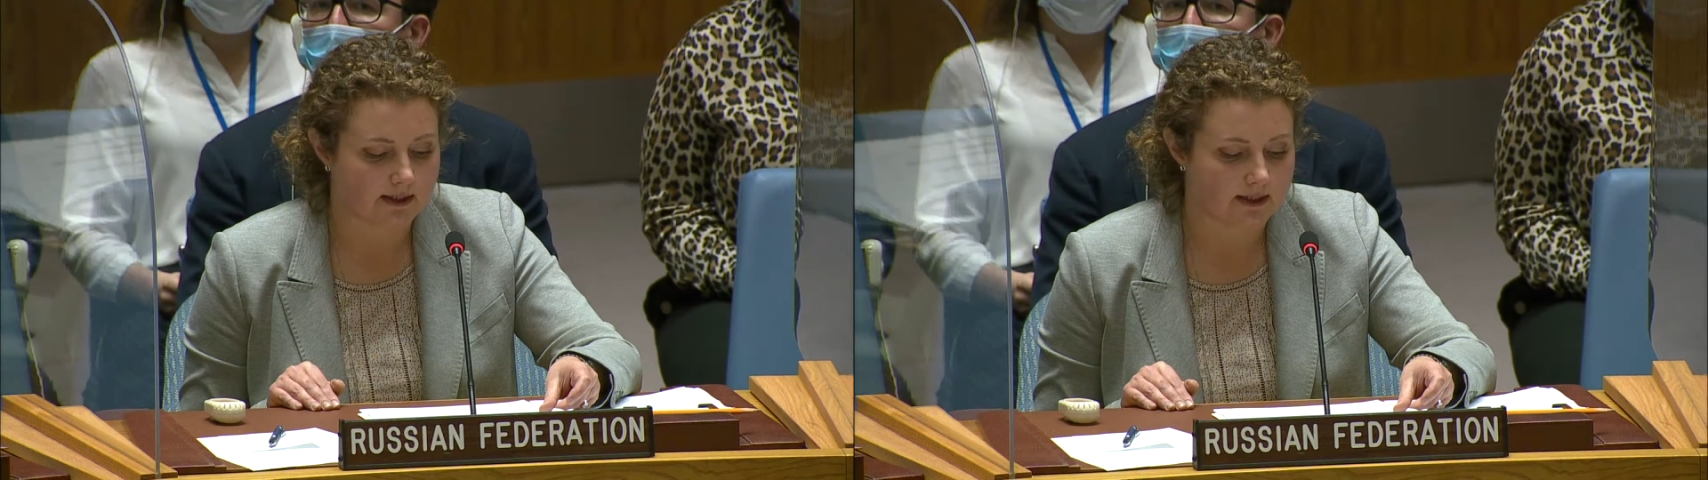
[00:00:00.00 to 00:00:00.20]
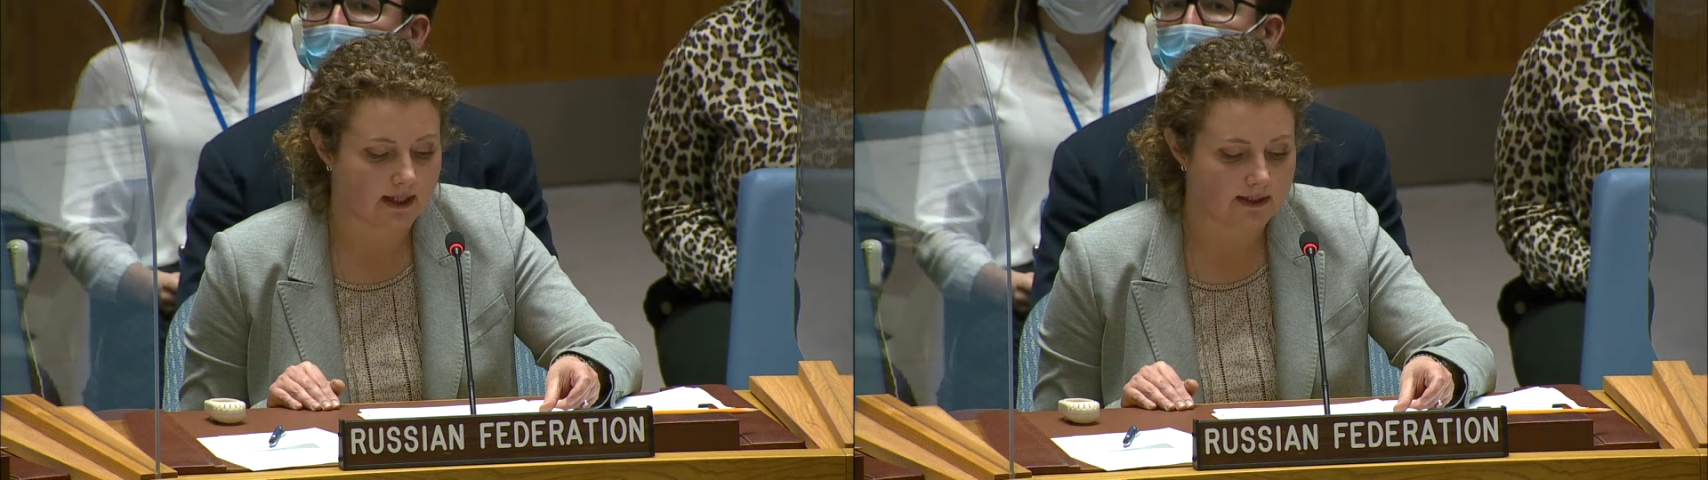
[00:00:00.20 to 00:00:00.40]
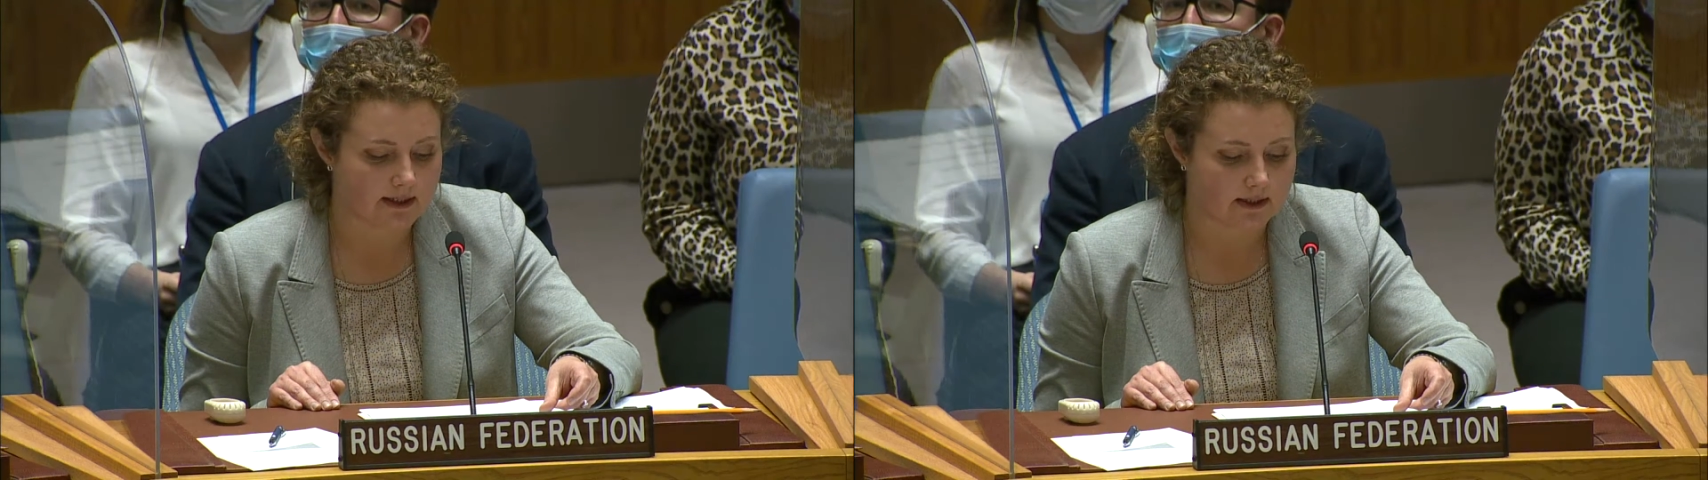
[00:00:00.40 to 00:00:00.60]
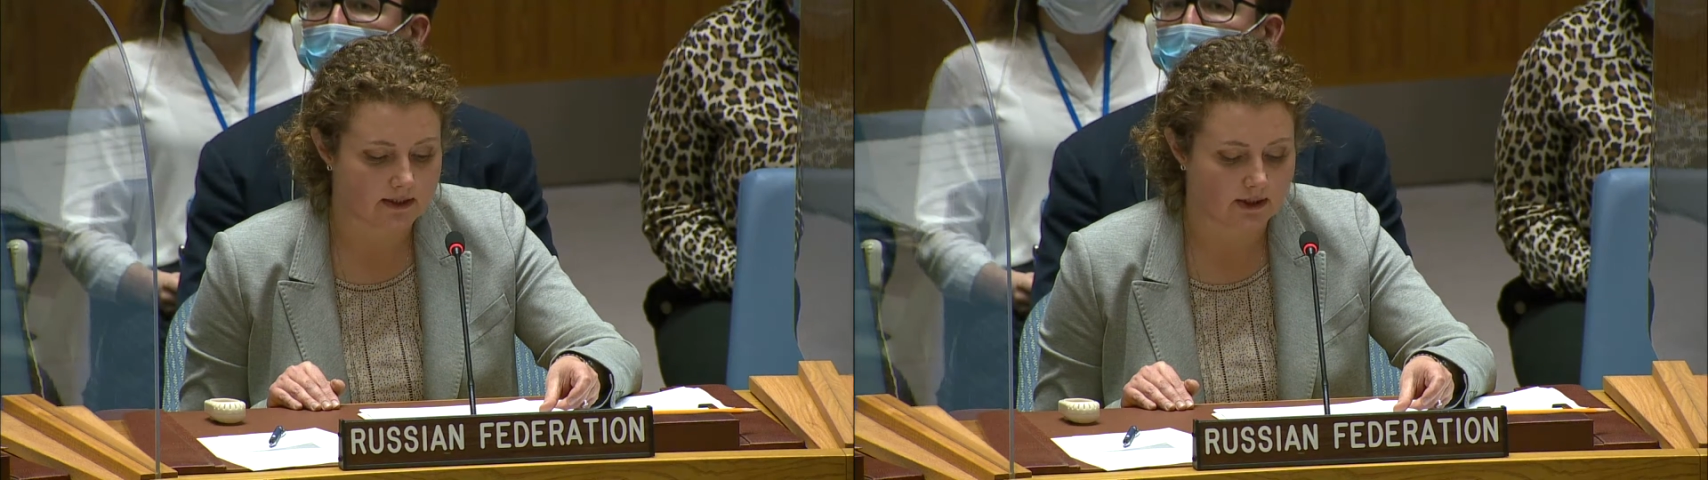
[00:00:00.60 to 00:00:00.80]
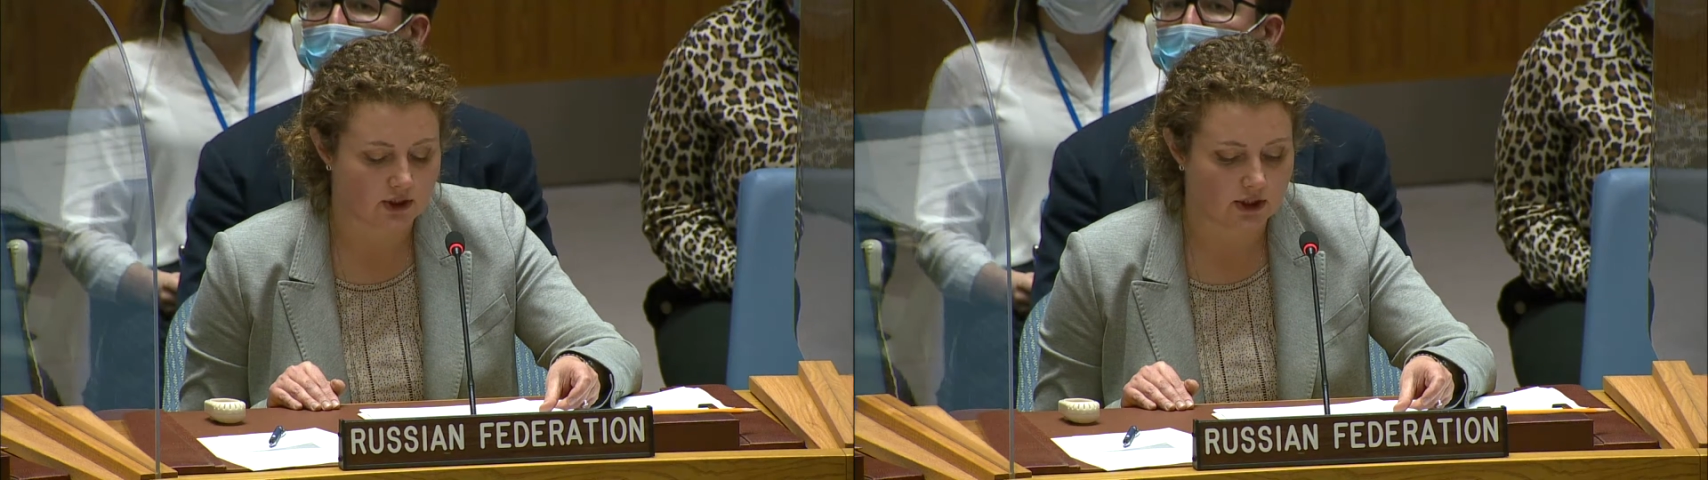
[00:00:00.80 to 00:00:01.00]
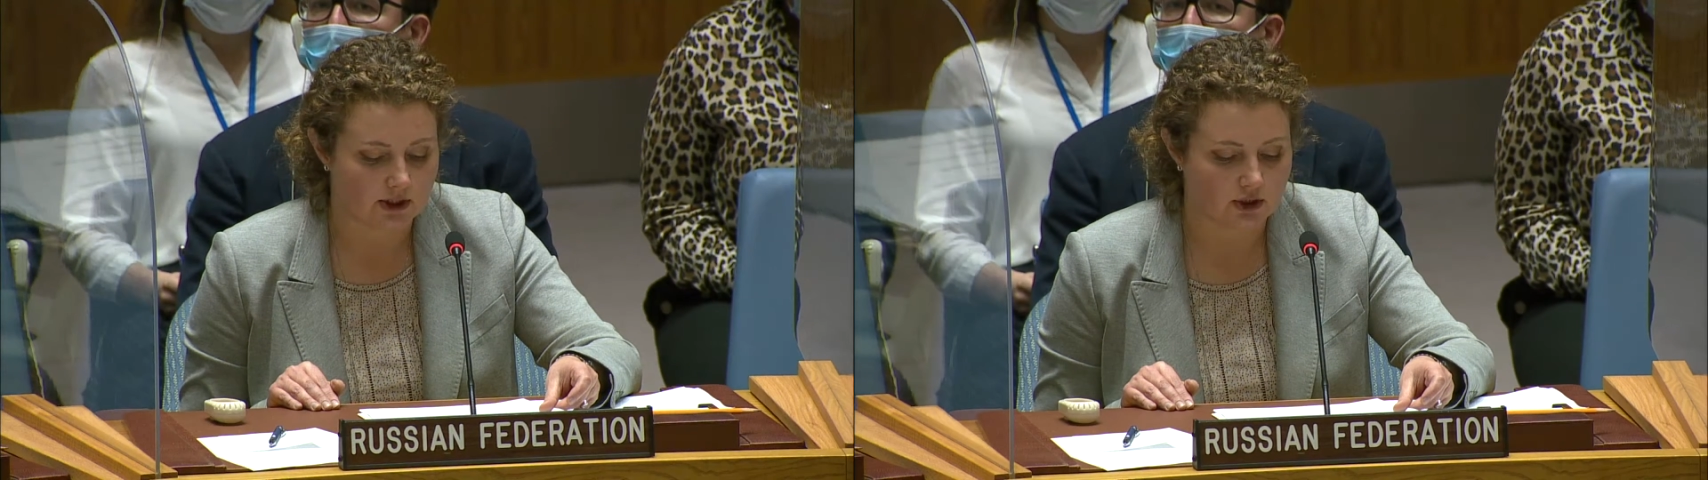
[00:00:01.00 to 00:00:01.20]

of an emergency